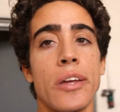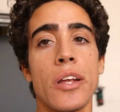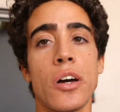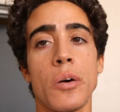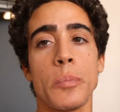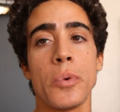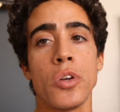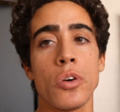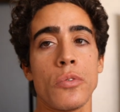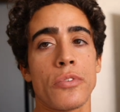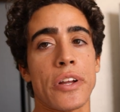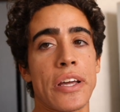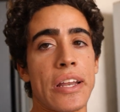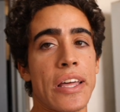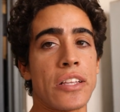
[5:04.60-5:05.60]
you know,
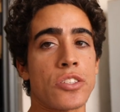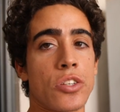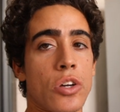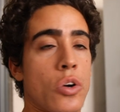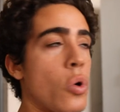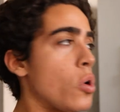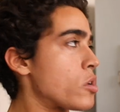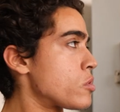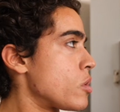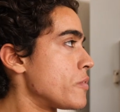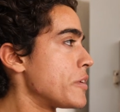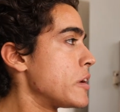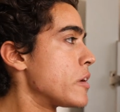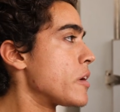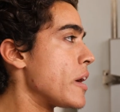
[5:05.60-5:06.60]
maneuvered it into the corner
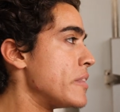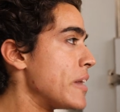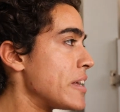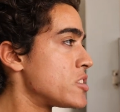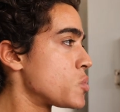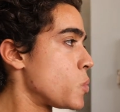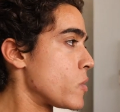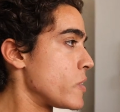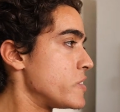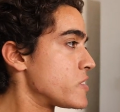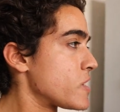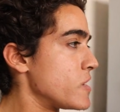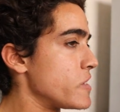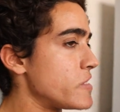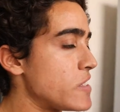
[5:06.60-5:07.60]
over here, and that's where
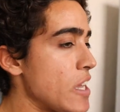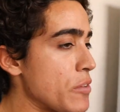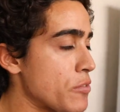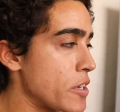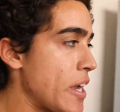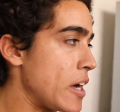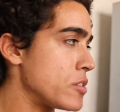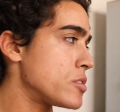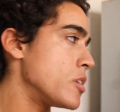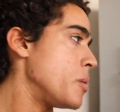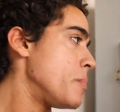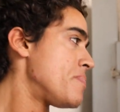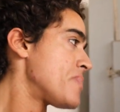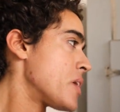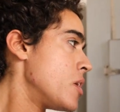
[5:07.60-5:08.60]
it's going to stay for now. So